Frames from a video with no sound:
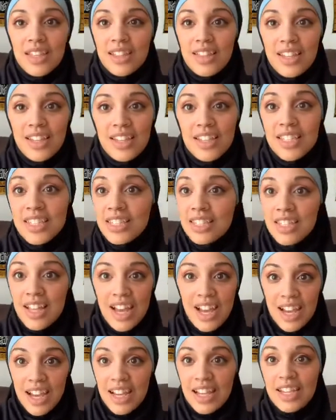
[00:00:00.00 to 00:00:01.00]
it's
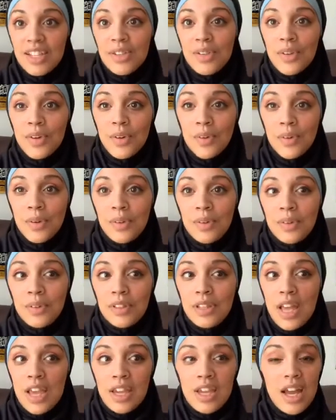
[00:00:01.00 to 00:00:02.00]
not, you know,
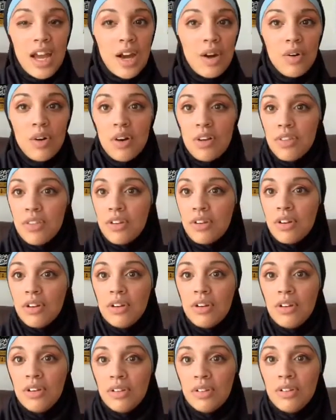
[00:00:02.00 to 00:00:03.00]
like how
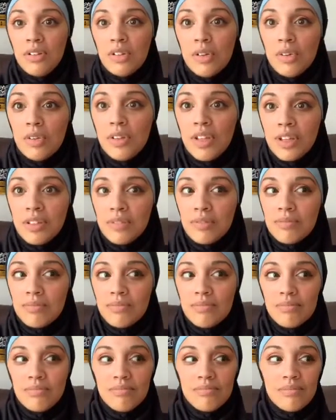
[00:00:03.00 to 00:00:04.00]
other, you know, like
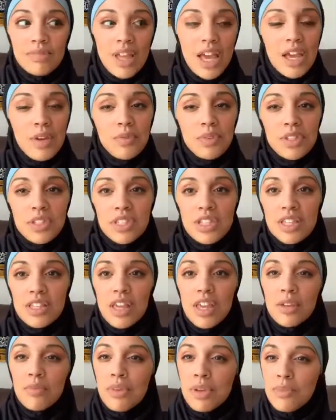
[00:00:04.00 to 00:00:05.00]
I would see
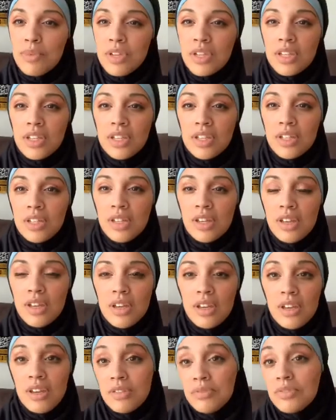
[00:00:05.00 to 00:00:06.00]
like maybe
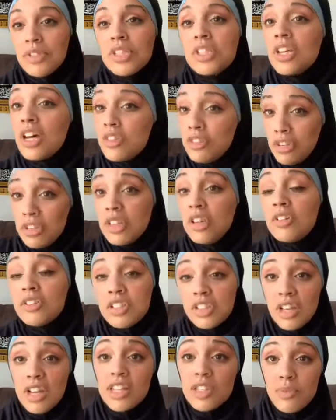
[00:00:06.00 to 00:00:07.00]
just other nail
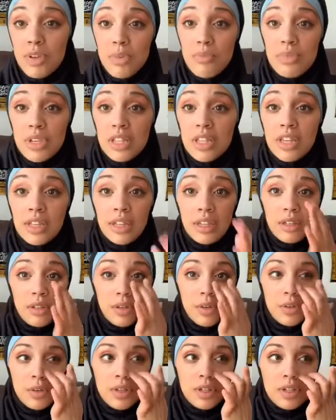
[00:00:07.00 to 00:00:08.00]
salons might be like, you
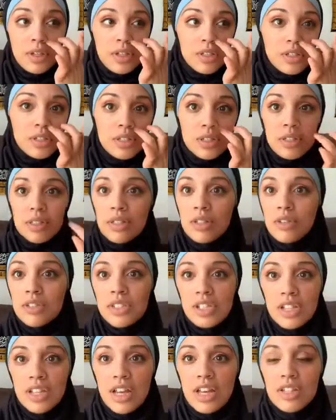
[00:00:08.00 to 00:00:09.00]
know, like Asian nail
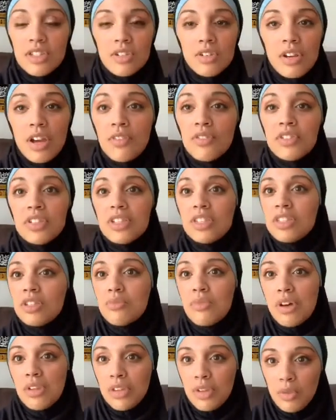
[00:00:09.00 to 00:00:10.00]
salons, or I've seen some
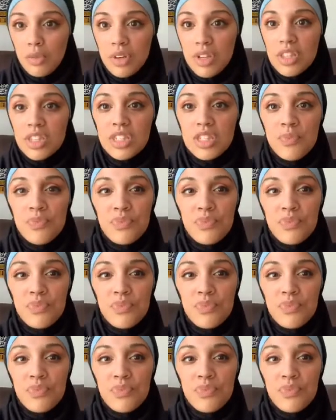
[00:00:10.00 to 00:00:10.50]
other ones.